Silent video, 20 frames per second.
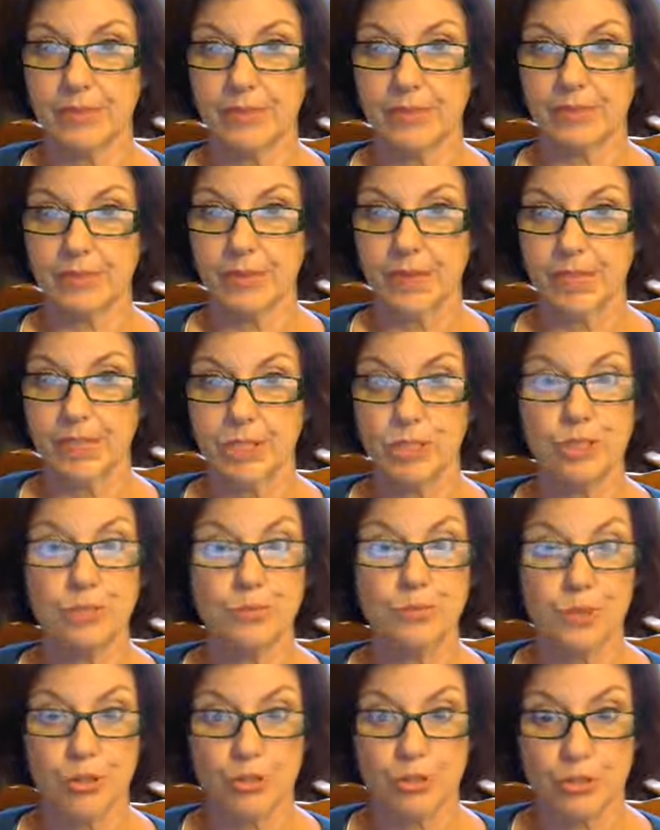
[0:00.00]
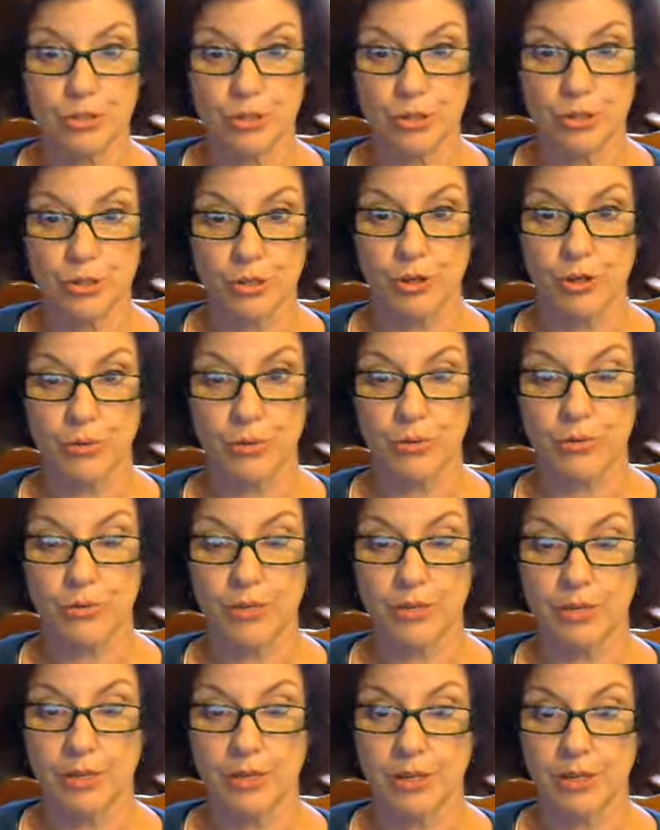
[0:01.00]
my two brothers are both
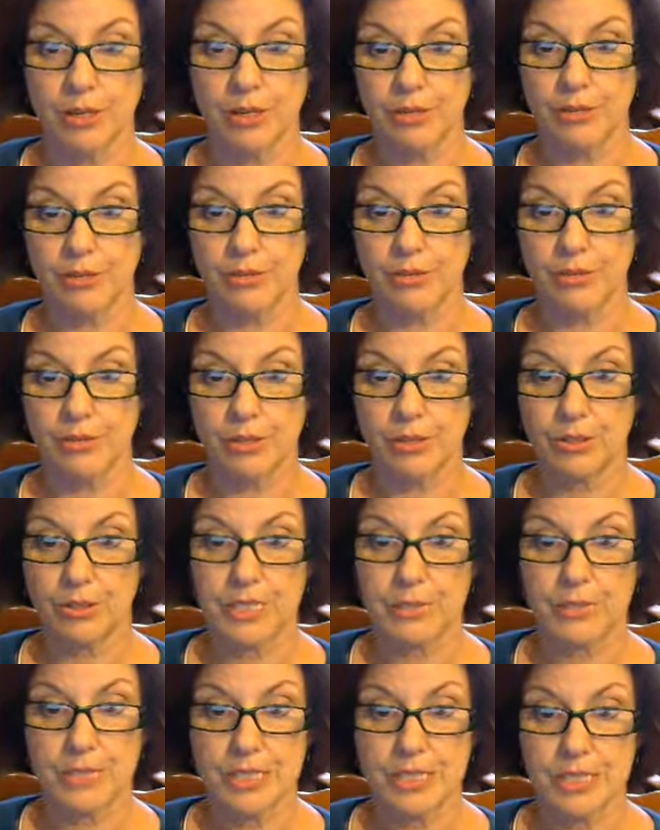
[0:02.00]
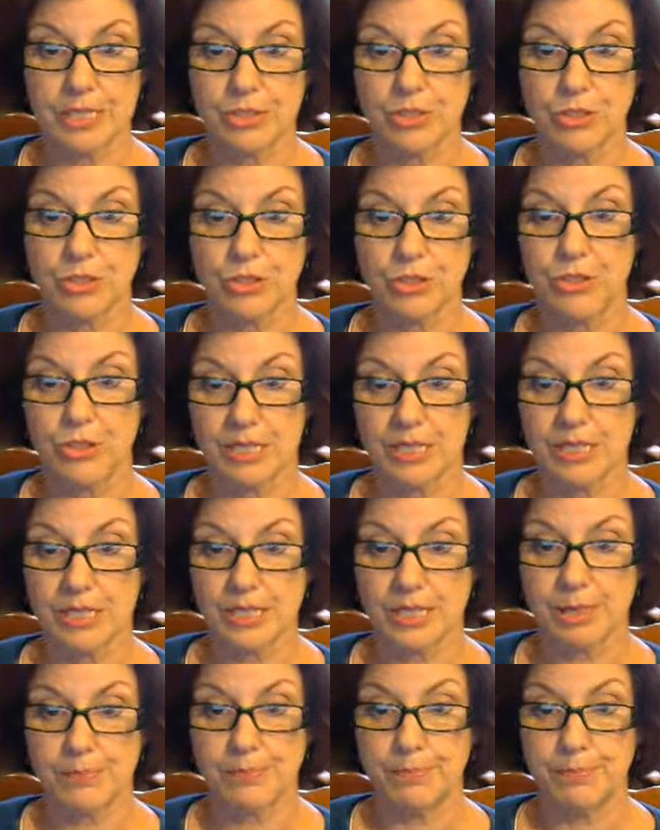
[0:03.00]
Christmas, New Year's
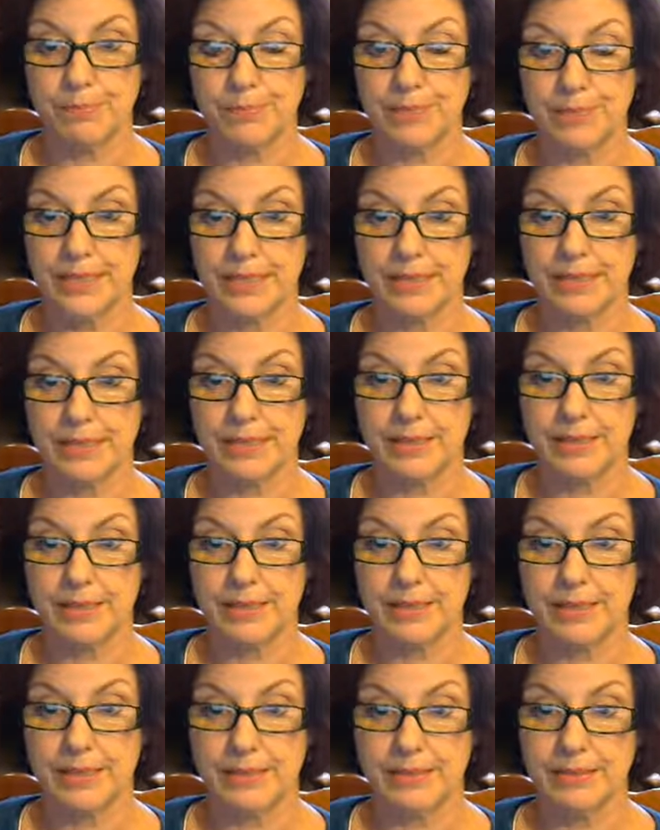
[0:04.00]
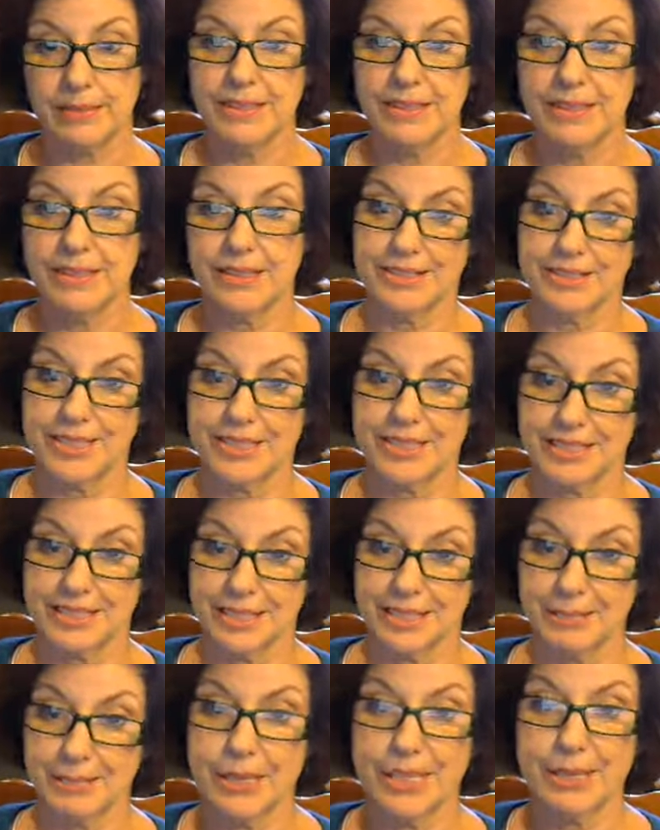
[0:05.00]
type, I was going to
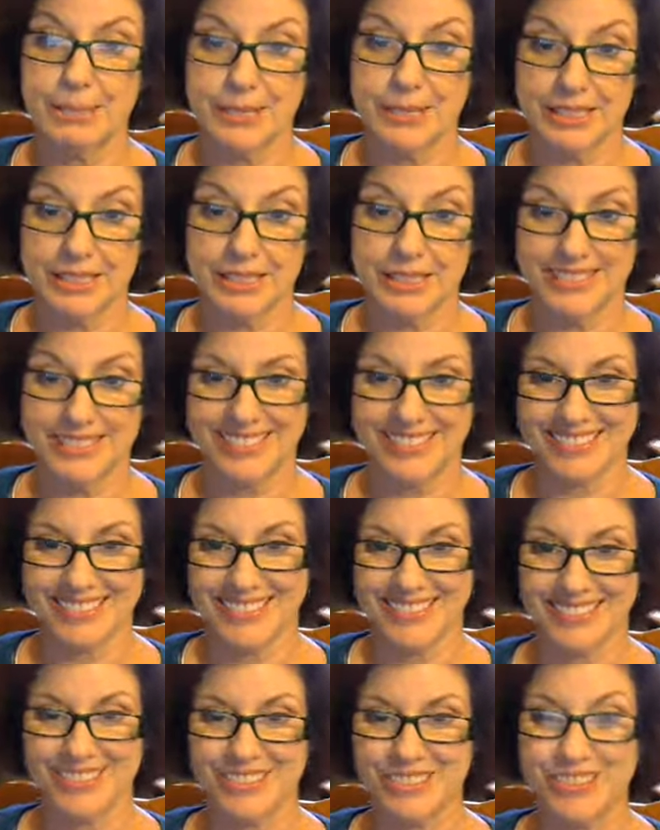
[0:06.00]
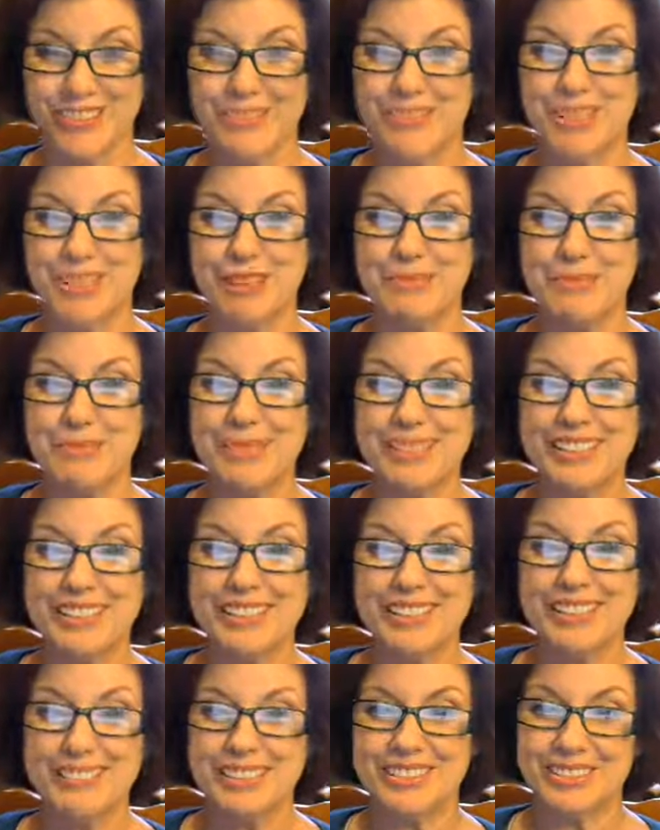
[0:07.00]
say babies. They're grown up.
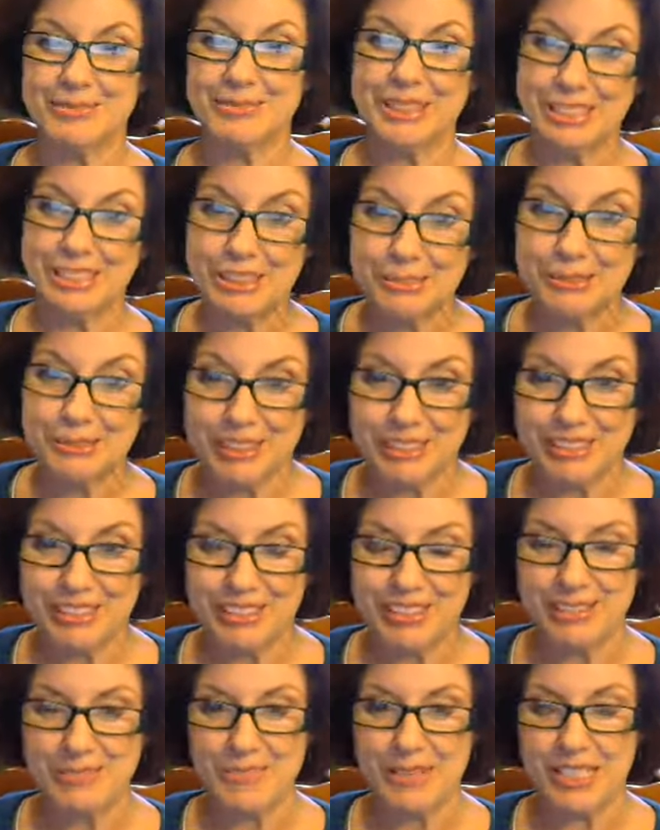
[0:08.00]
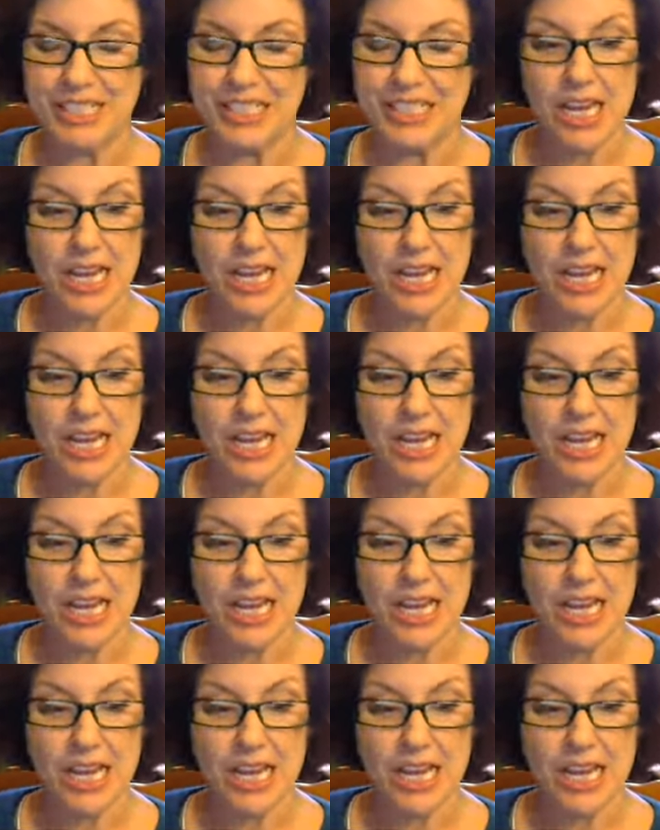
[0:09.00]
They're my little brothers, but